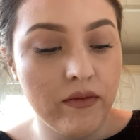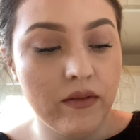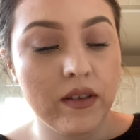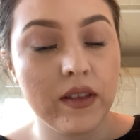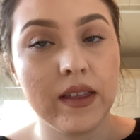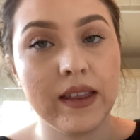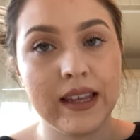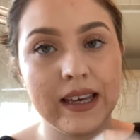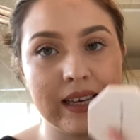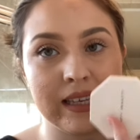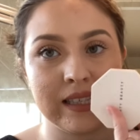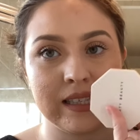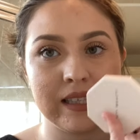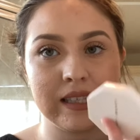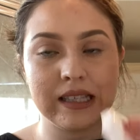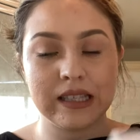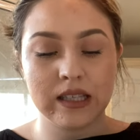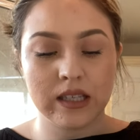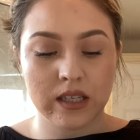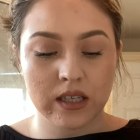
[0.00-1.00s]
This
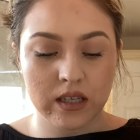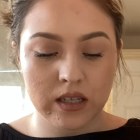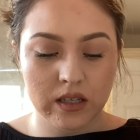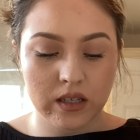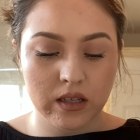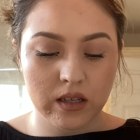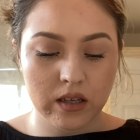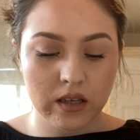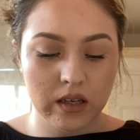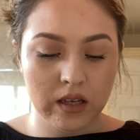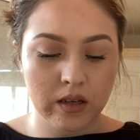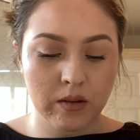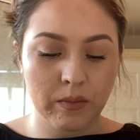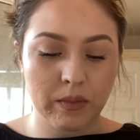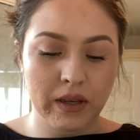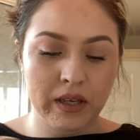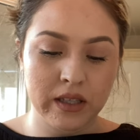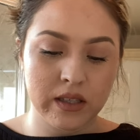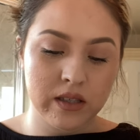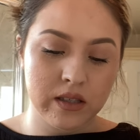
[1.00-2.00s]

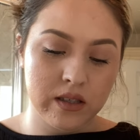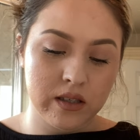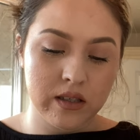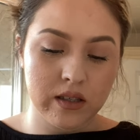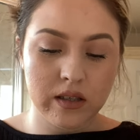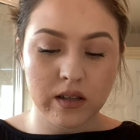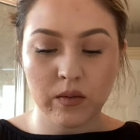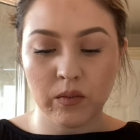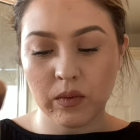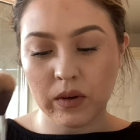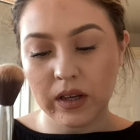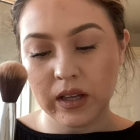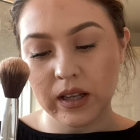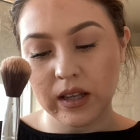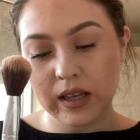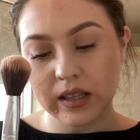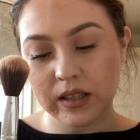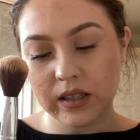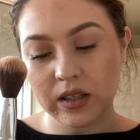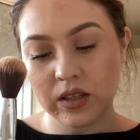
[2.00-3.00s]
it's the one
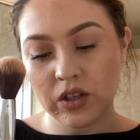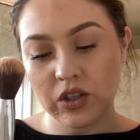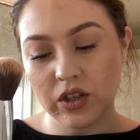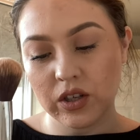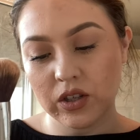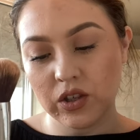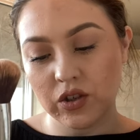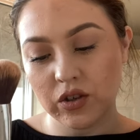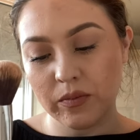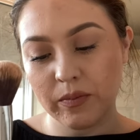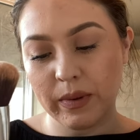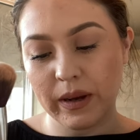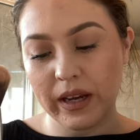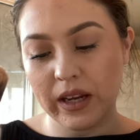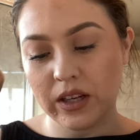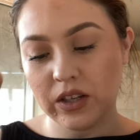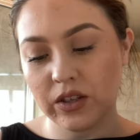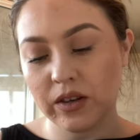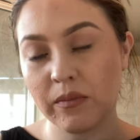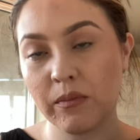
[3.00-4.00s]
that's in ginger
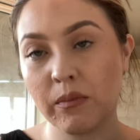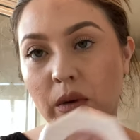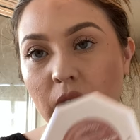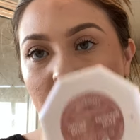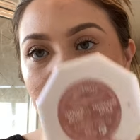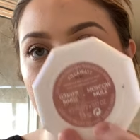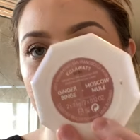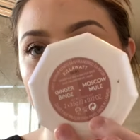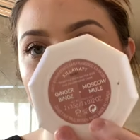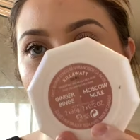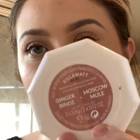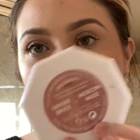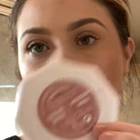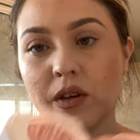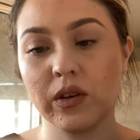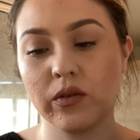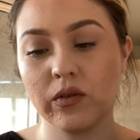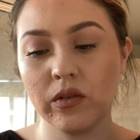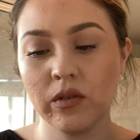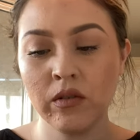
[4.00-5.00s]
beige and Moscow
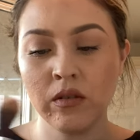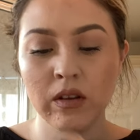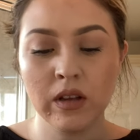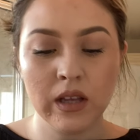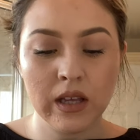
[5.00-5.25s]
mule,